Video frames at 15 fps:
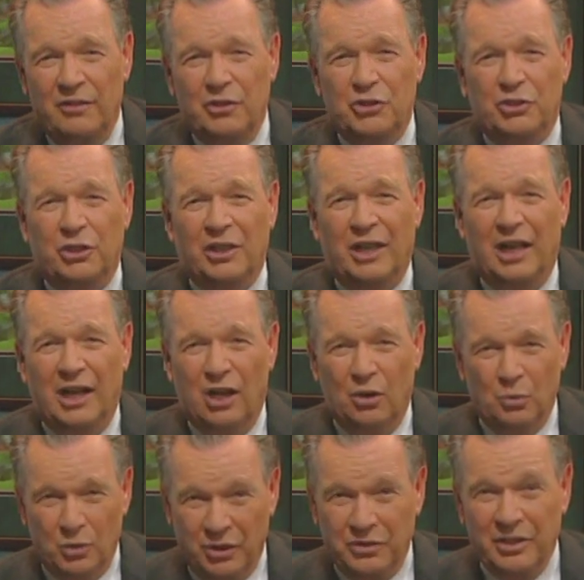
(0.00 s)
that you're going to
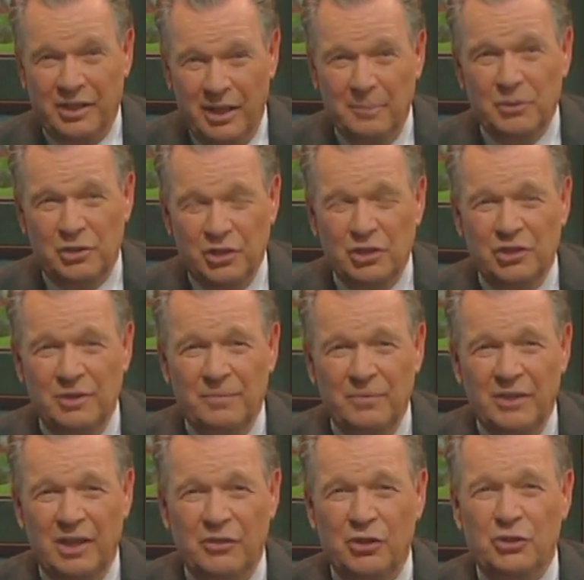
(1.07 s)
outwork the competition
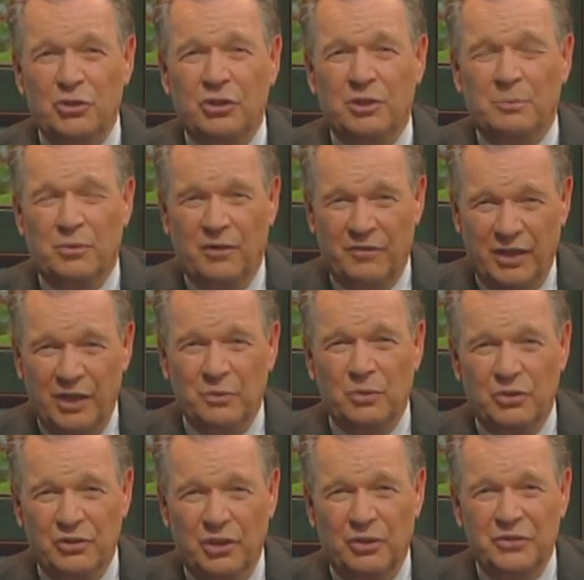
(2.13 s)
and that you can provide
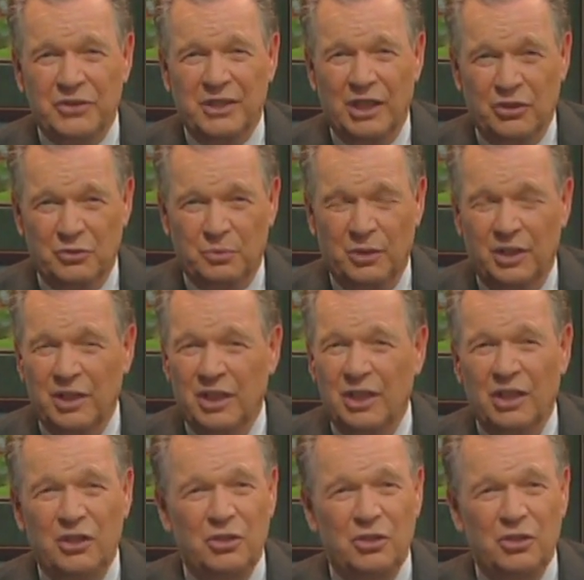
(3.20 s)
results, guess what?